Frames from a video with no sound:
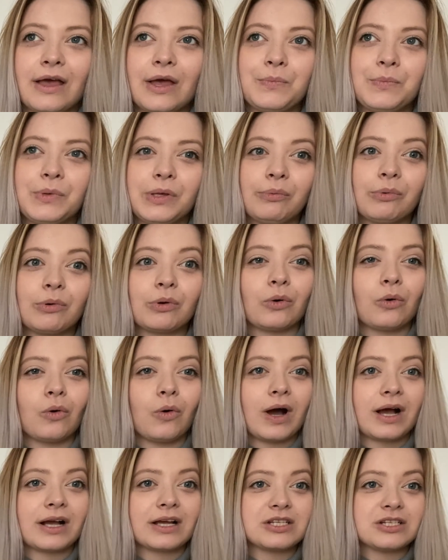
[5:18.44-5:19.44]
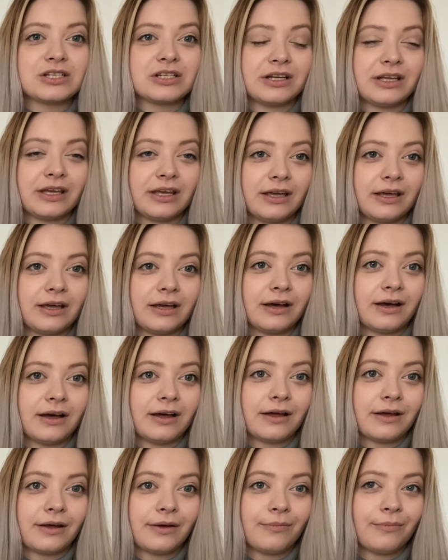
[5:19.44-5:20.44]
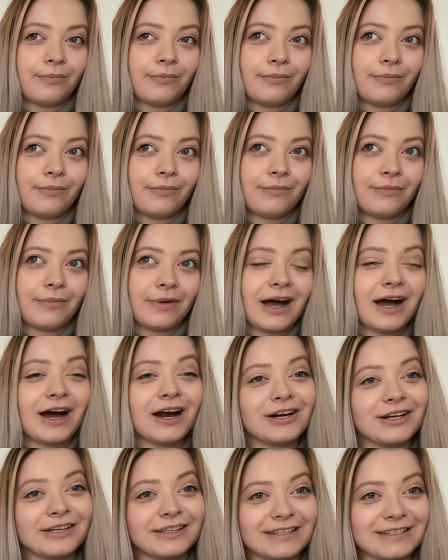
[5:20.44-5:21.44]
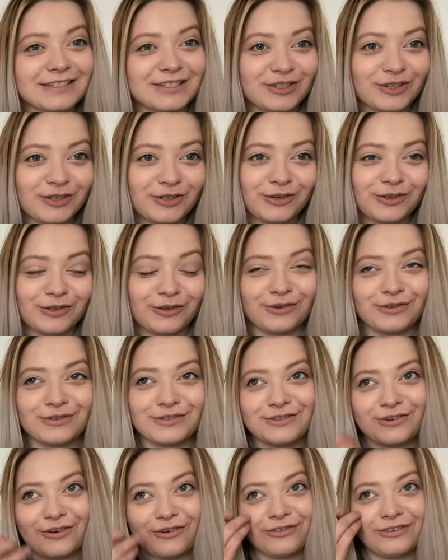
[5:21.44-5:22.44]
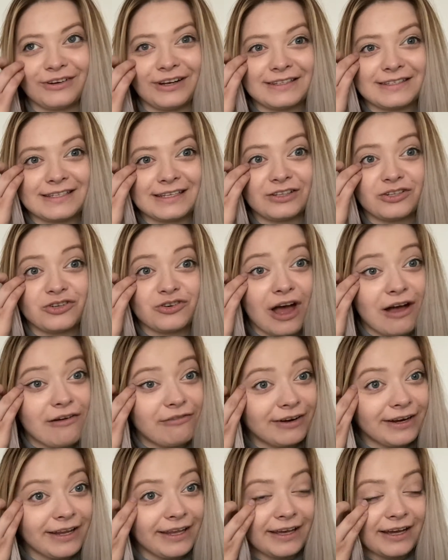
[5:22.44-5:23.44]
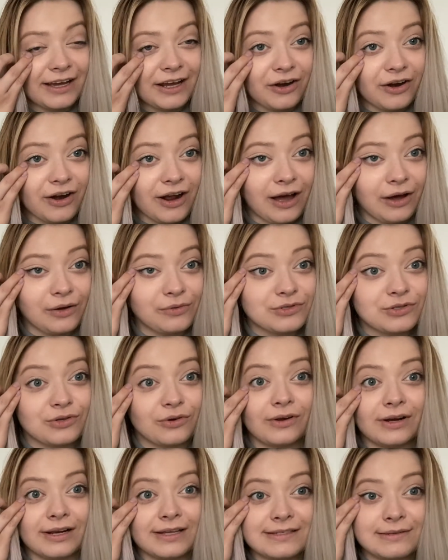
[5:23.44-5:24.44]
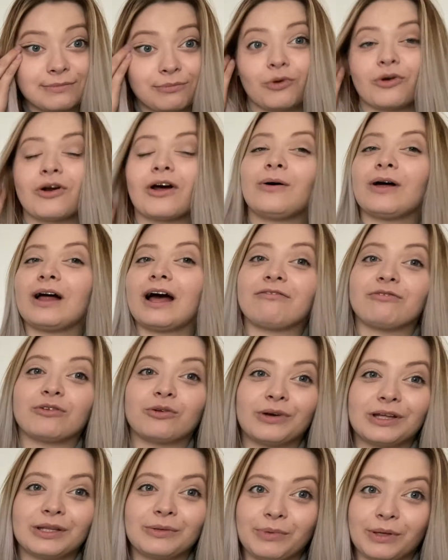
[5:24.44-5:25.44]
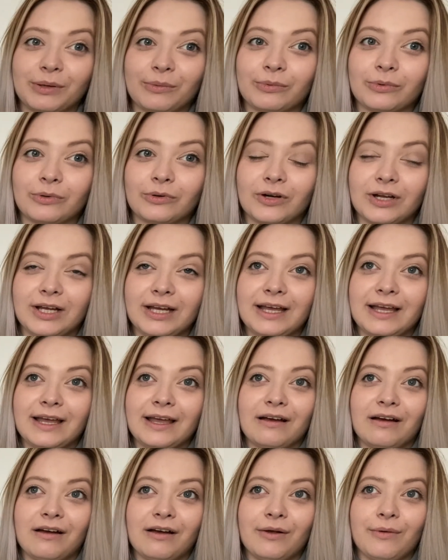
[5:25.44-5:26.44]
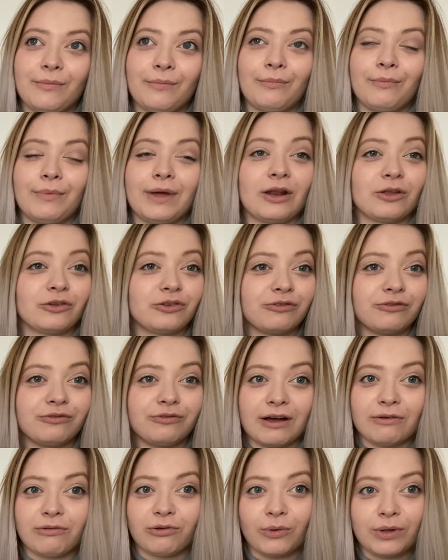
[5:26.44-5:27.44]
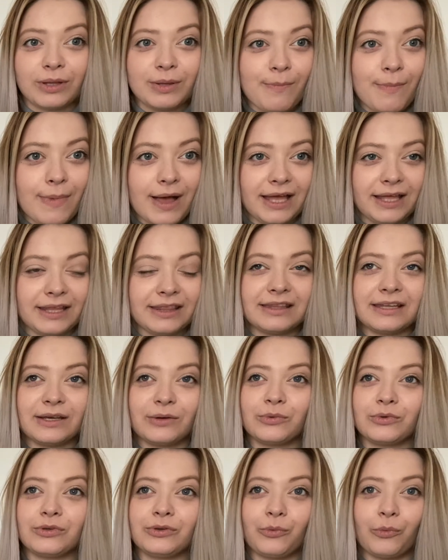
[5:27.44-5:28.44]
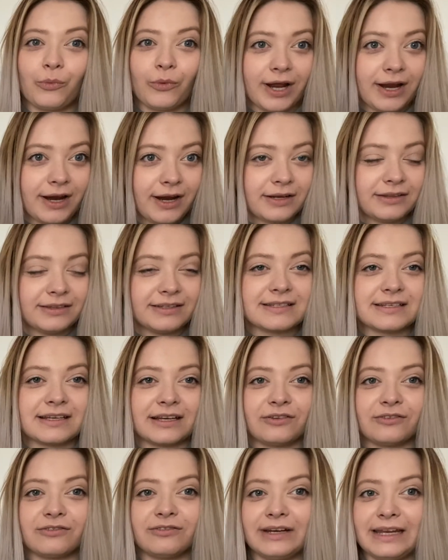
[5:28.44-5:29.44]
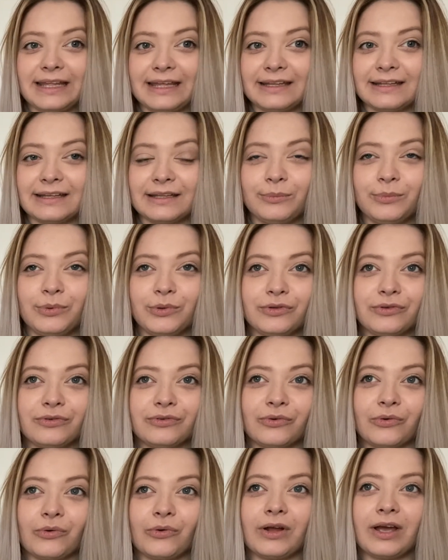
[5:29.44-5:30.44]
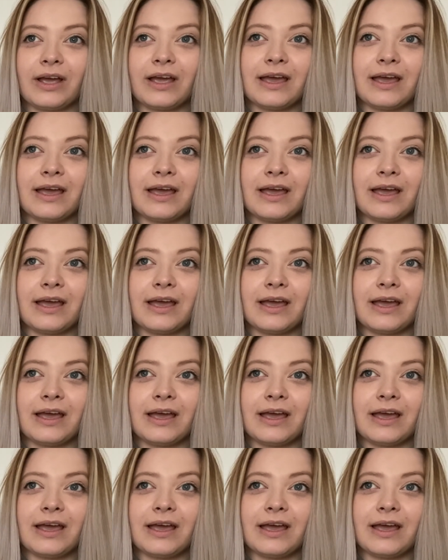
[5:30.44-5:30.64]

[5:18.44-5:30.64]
people who actually are in the circles of, let's say, traveling around, so let's say more affluent people, a lot of affluent men, they would wear this kind of linen, beautiful